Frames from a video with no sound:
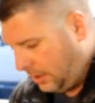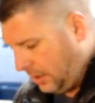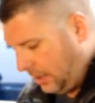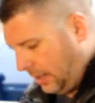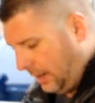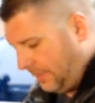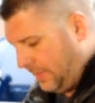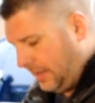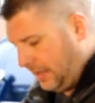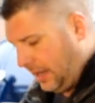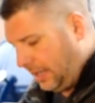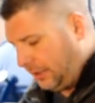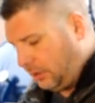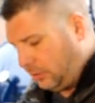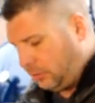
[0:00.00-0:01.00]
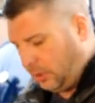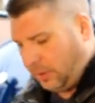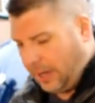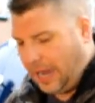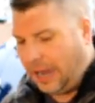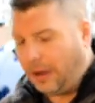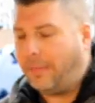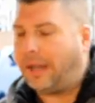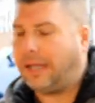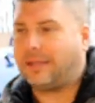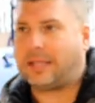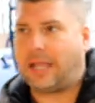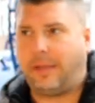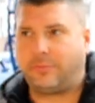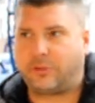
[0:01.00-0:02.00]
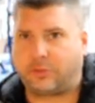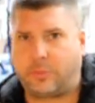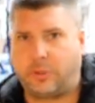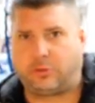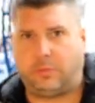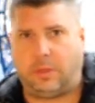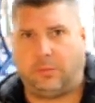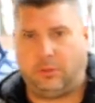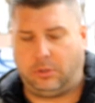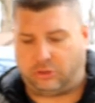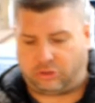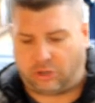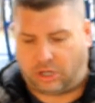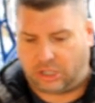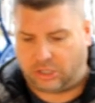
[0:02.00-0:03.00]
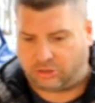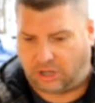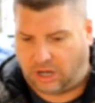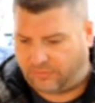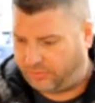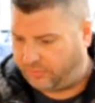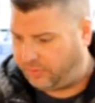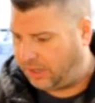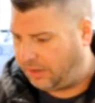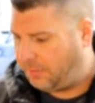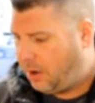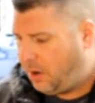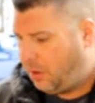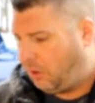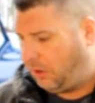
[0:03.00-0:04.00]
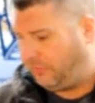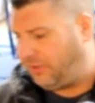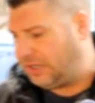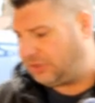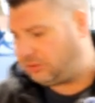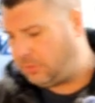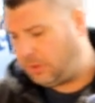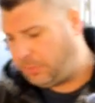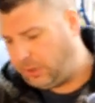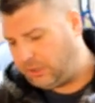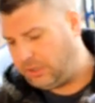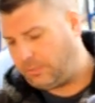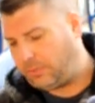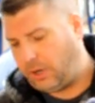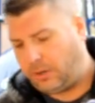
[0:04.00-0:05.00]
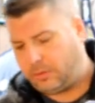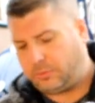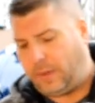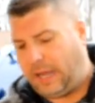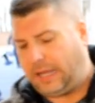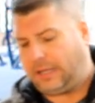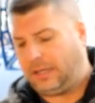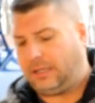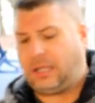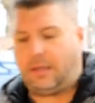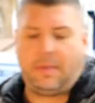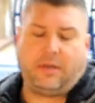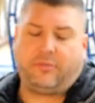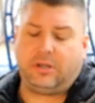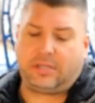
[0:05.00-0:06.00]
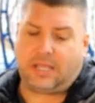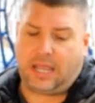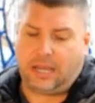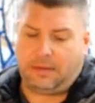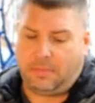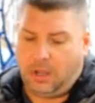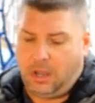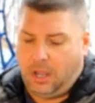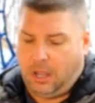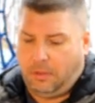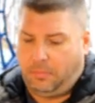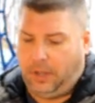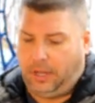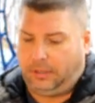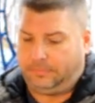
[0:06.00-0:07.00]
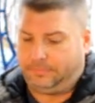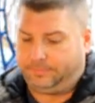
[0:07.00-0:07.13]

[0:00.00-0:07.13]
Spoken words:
I don't know how many times you're supposed to be able to charge off of them, or if I should be putting the probes back in them every time, but